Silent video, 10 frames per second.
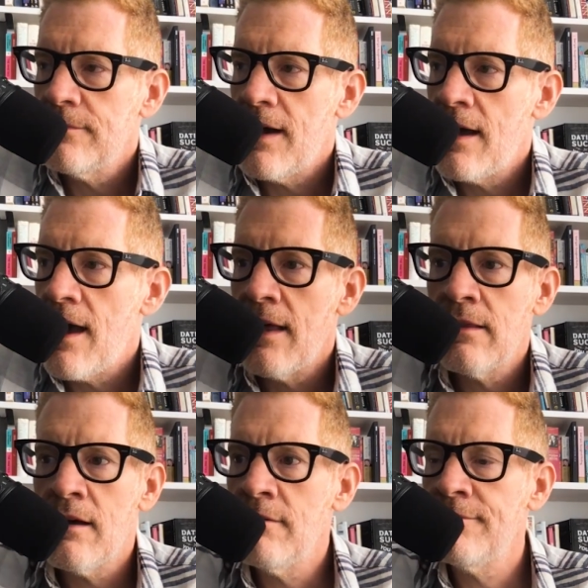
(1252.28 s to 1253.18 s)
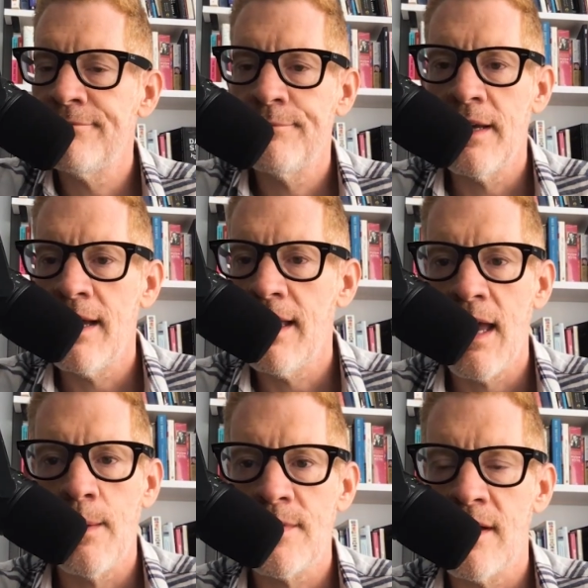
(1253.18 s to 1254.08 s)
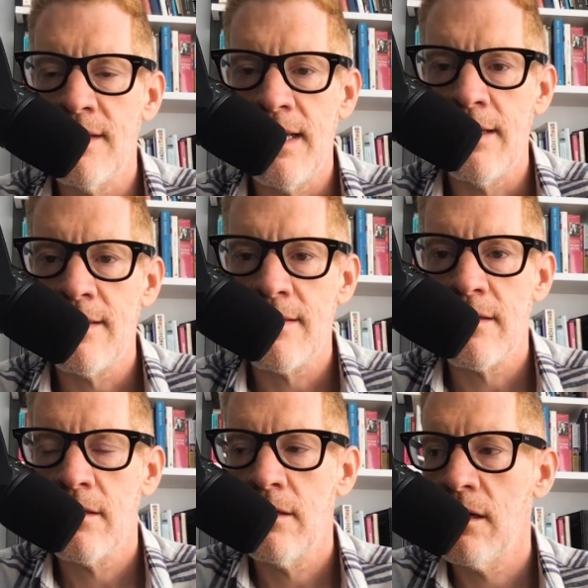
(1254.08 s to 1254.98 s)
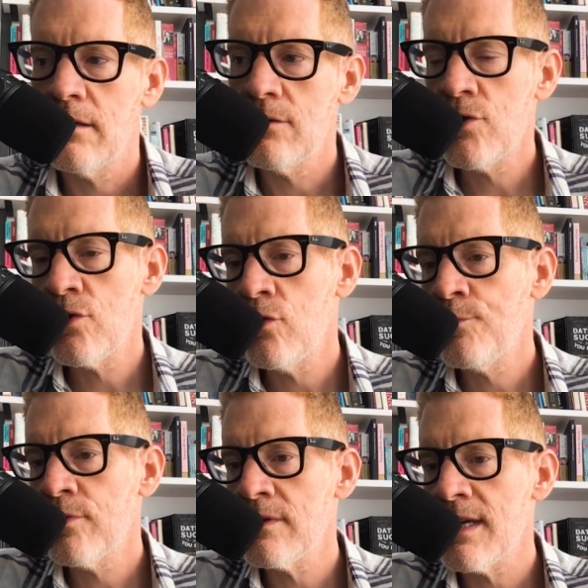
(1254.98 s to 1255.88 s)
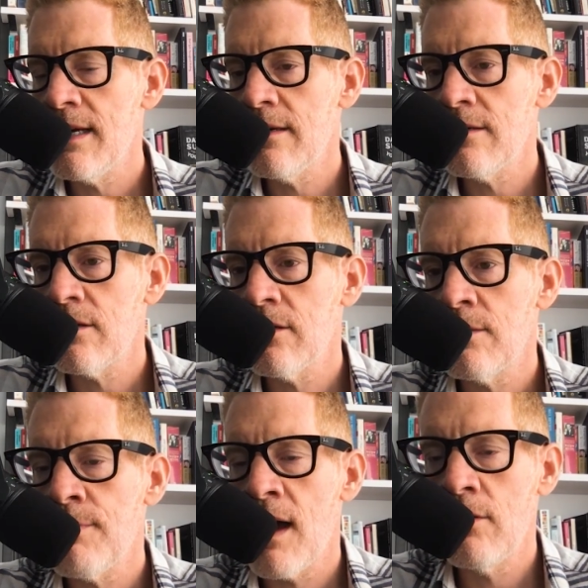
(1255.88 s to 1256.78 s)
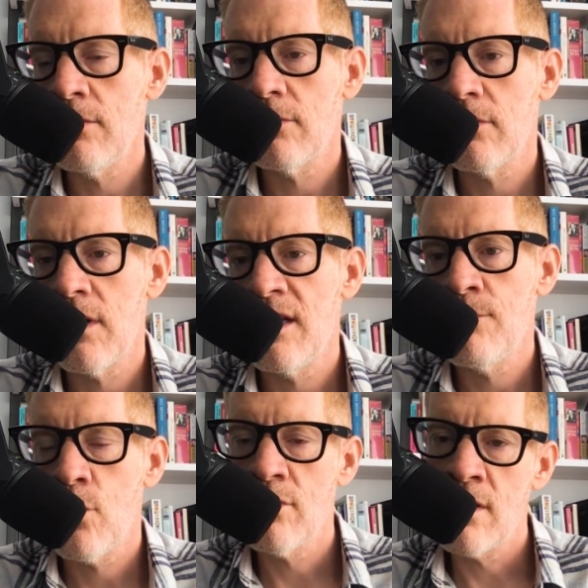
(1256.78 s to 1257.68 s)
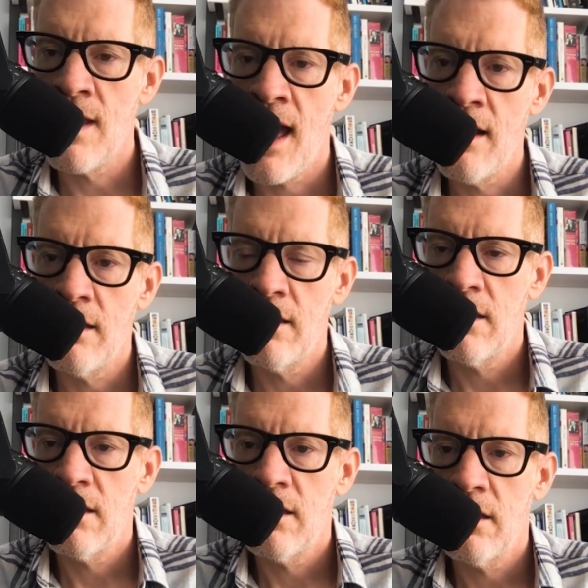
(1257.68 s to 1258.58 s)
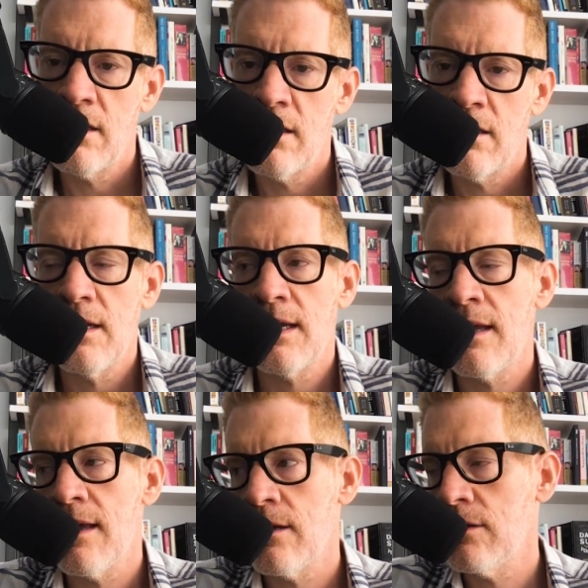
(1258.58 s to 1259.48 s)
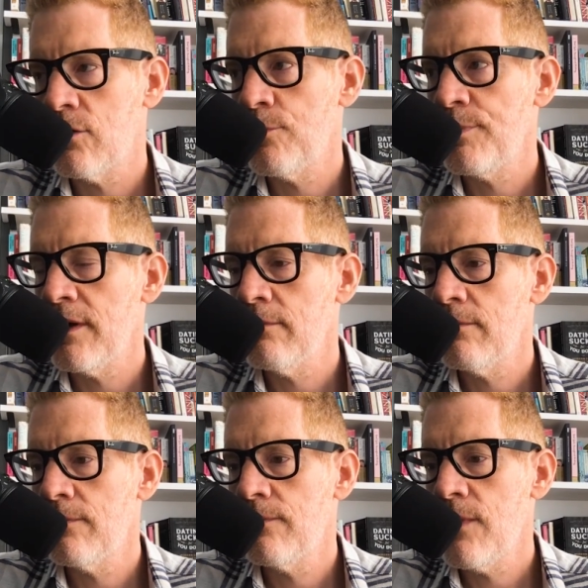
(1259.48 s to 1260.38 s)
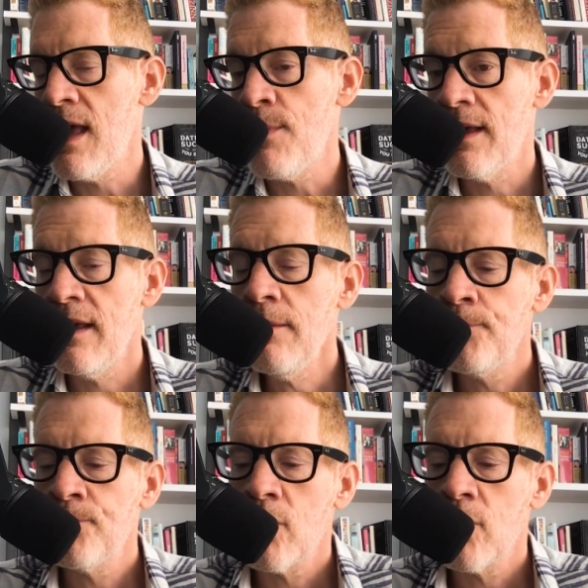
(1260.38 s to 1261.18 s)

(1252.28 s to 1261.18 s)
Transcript: I love playing games on dates. 2 per date is a good amount. Any more than that, it can get a little bit gimmicky.